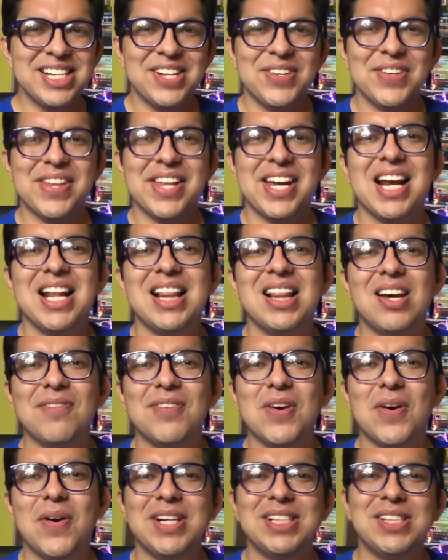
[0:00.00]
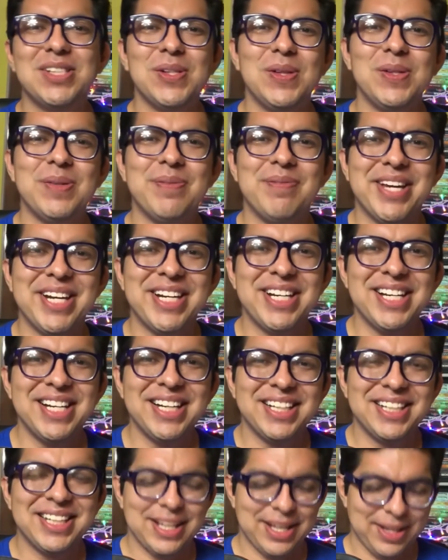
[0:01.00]
I can tell you that I love going to
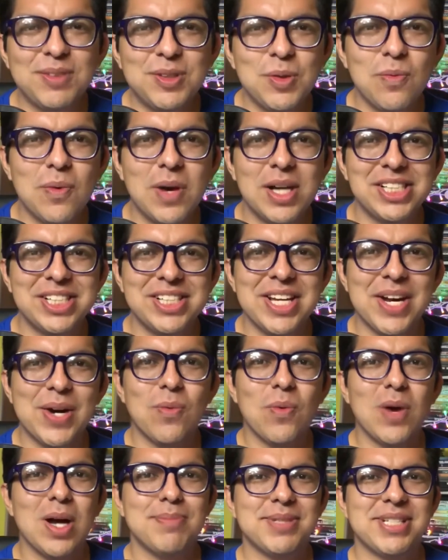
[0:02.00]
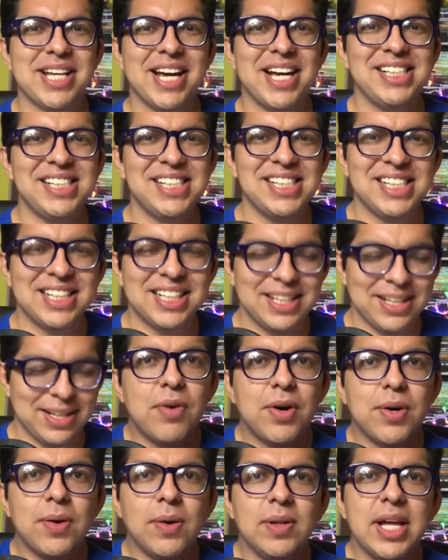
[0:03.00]
Lumen, I love to watch their website,
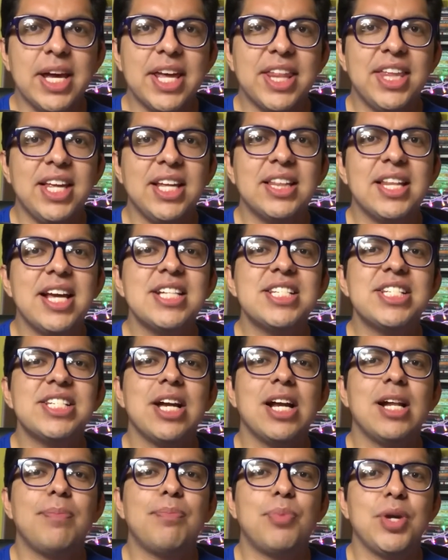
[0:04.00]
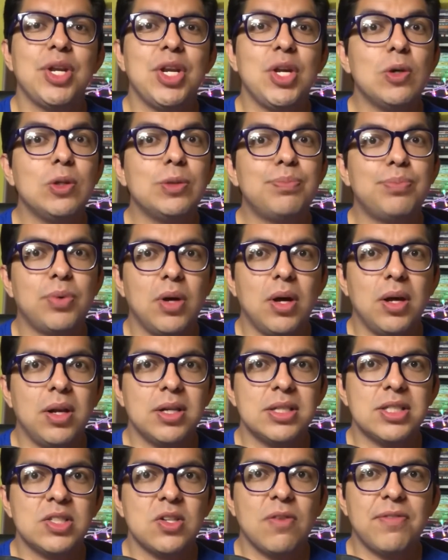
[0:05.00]
and overall I think they sell pretty good
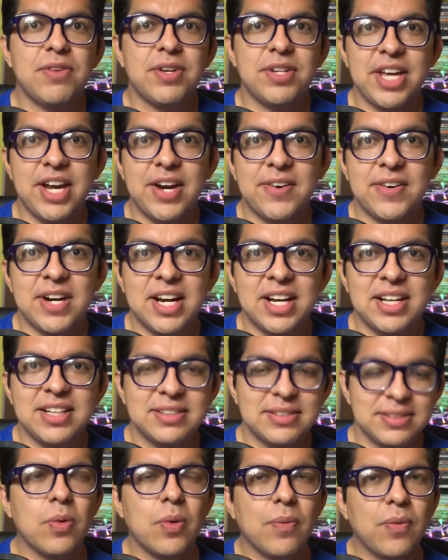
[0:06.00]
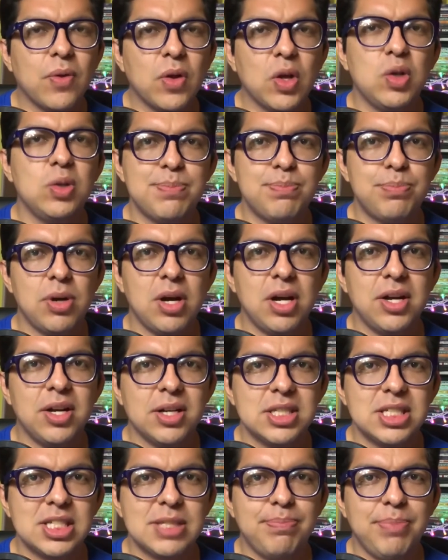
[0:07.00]
products over there. Now, could these
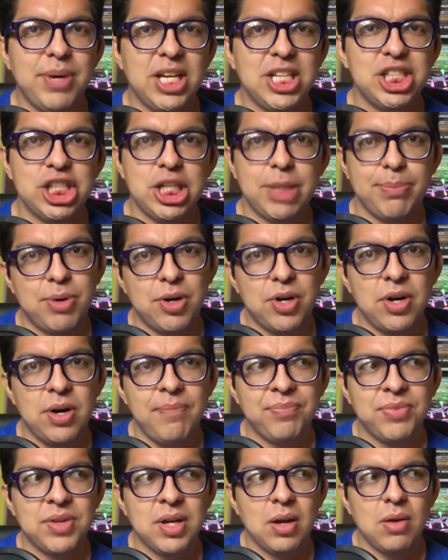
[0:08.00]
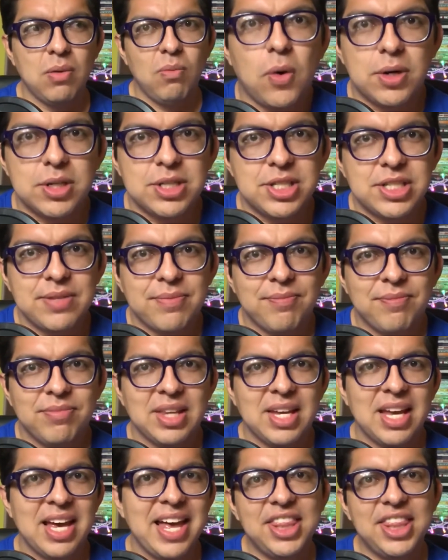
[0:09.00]
products be cheaper? Well, of course.